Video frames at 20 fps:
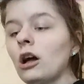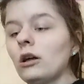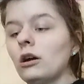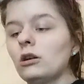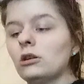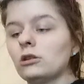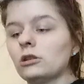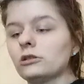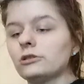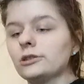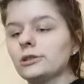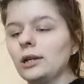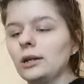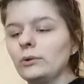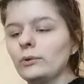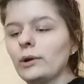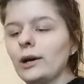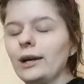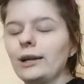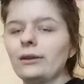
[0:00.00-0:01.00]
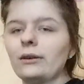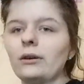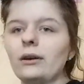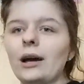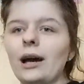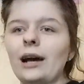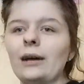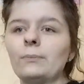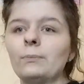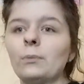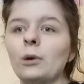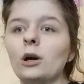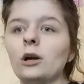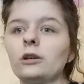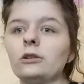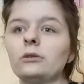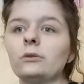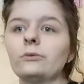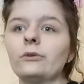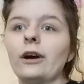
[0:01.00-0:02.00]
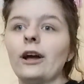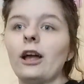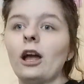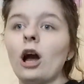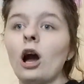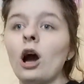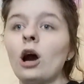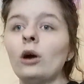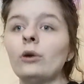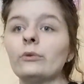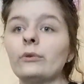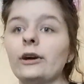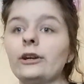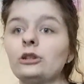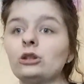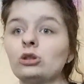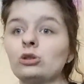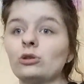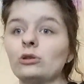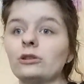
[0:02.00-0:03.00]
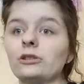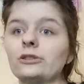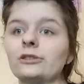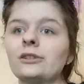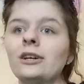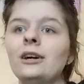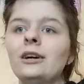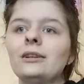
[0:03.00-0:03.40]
Or so, like, as part of, like, oh, like, chores